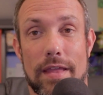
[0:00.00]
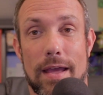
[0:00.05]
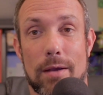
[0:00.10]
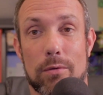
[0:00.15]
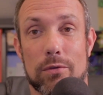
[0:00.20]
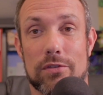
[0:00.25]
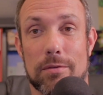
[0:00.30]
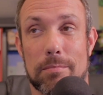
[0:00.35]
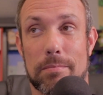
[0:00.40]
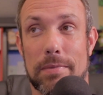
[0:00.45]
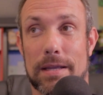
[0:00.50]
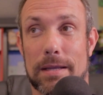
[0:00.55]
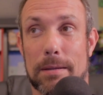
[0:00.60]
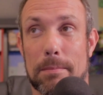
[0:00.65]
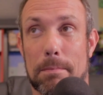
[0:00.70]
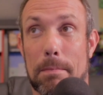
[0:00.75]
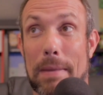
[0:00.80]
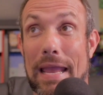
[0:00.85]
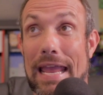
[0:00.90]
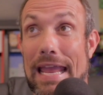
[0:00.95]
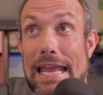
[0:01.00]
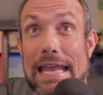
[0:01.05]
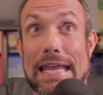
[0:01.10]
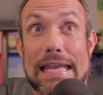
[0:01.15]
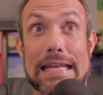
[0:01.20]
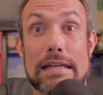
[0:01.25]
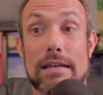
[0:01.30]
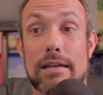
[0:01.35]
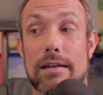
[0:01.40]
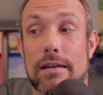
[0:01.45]
That was a big
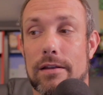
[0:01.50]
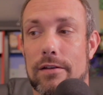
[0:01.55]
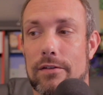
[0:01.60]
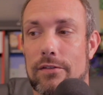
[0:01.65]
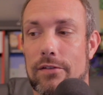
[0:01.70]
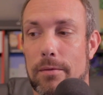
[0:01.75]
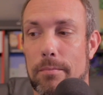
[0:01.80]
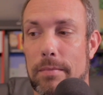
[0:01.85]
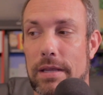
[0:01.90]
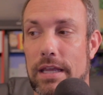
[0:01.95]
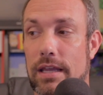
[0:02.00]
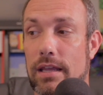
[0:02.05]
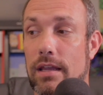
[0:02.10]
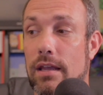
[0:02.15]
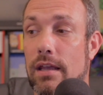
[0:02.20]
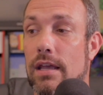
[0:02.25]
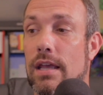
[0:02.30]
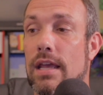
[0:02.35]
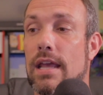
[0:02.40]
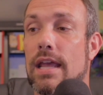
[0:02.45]
pain to me,